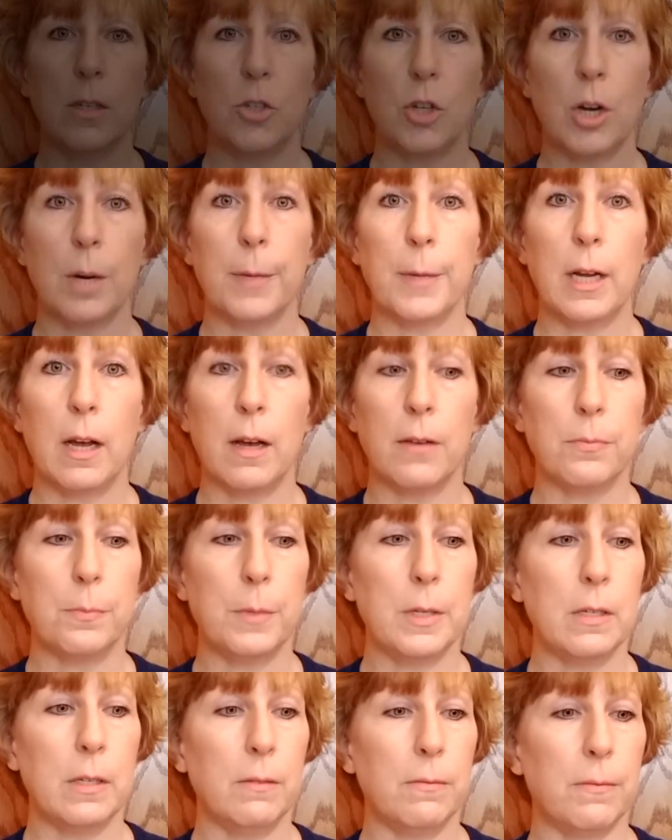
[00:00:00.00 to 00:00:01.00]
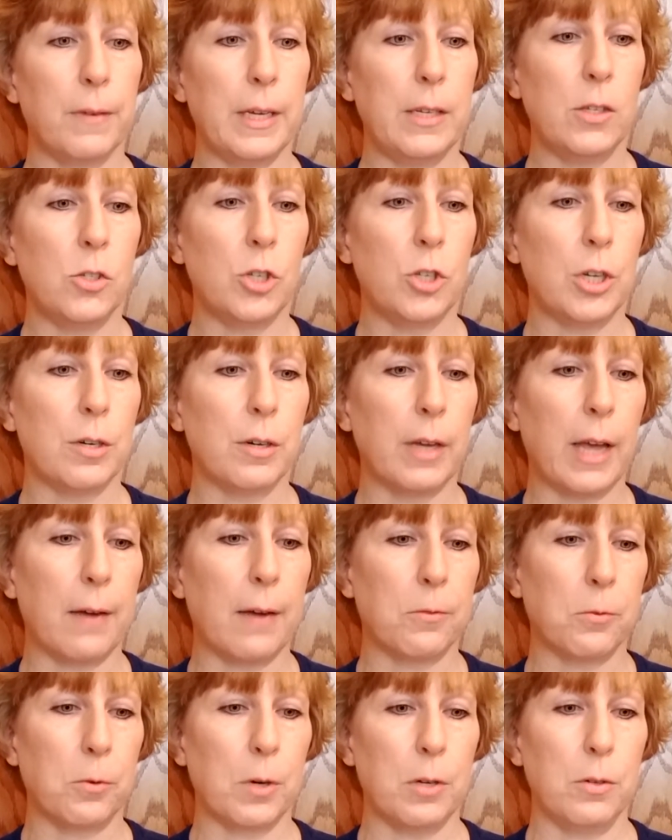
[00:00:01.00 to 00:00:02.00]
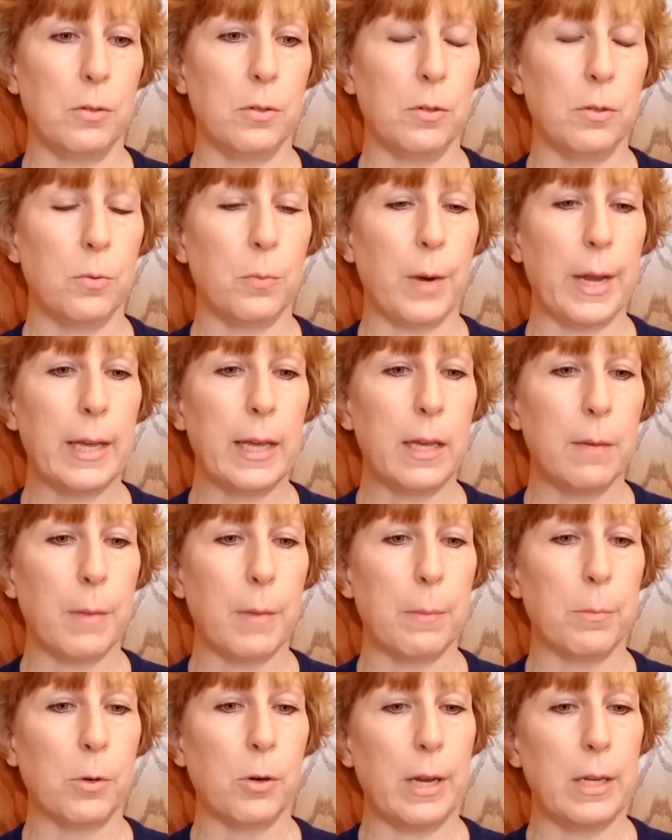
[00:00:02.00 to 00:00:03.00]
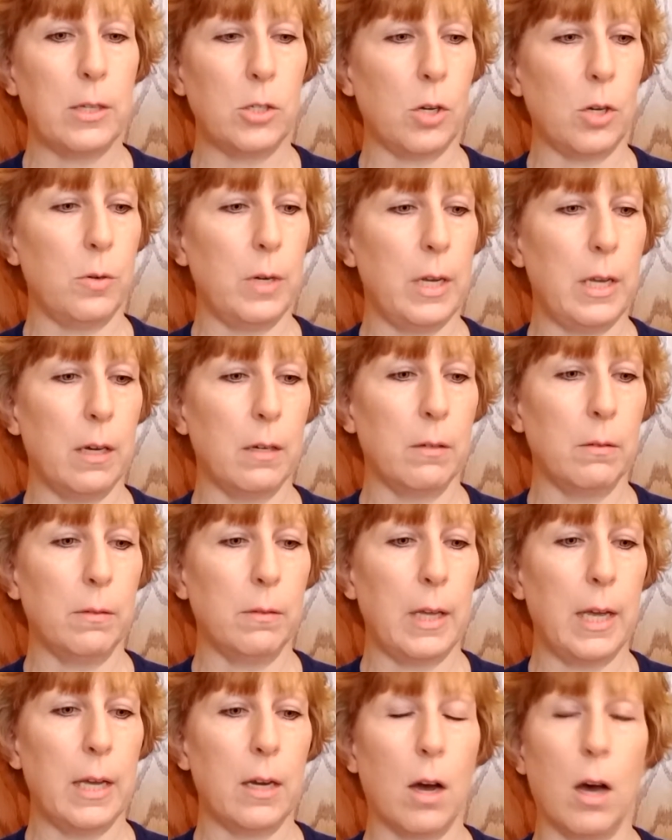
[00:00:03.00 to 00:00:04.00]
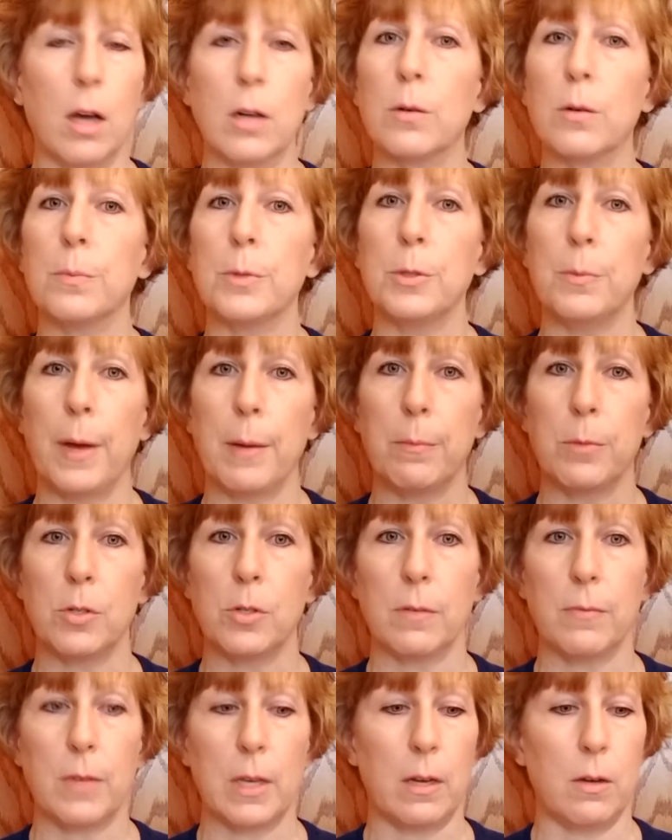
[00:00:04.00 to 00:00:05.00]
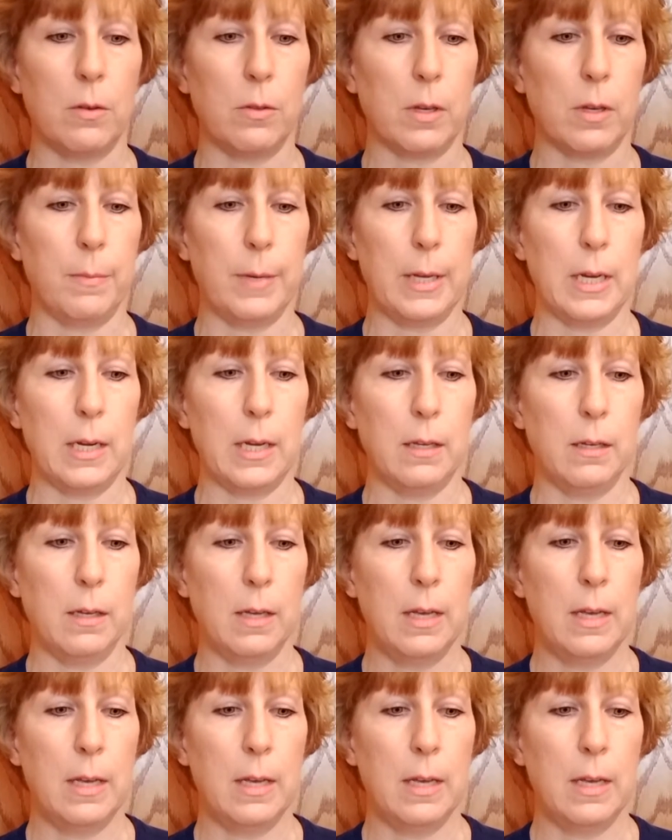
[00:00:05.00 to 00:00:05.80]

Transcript: Chairman Huffman, Vice Chair Gavarone, Ranking Member Antonio, and honorable members of the Health Committee.